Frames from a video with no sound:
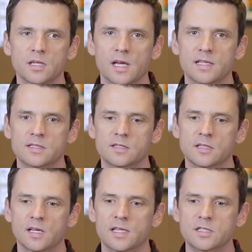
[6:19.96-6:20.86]
as
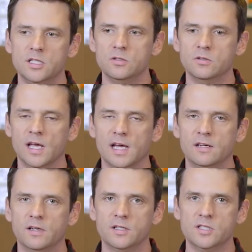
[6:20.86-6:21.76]
you kind
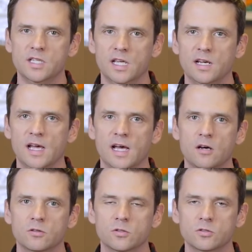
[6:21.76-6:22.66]
of understand
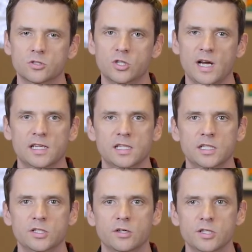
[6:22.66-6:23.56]
how Google's
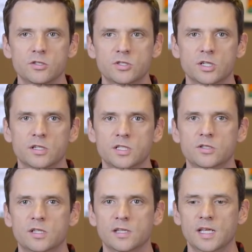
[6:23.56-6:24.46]
tracking your users, you
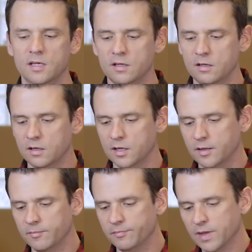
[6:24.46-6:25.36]
can then
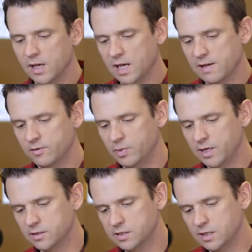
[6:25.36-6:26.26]
have a
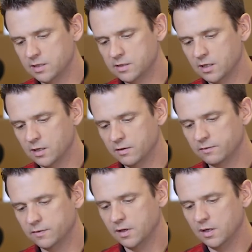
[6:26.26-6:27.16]
better sense
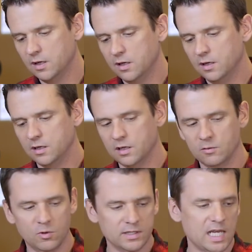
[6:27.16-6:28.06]
of
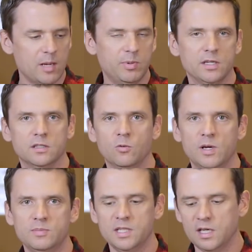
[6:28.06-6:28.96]
what's happening on the
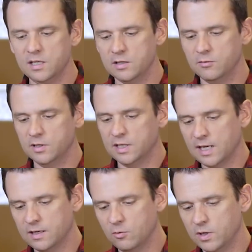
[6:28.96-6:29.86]
website and really
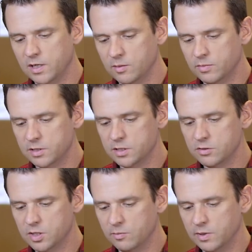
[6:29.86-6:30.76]
kind of what numbers you
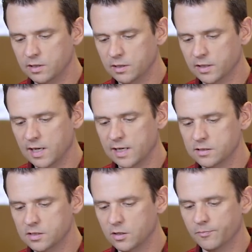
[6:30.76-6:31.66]
should be looking at.
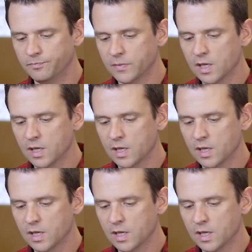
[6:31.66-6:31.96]
So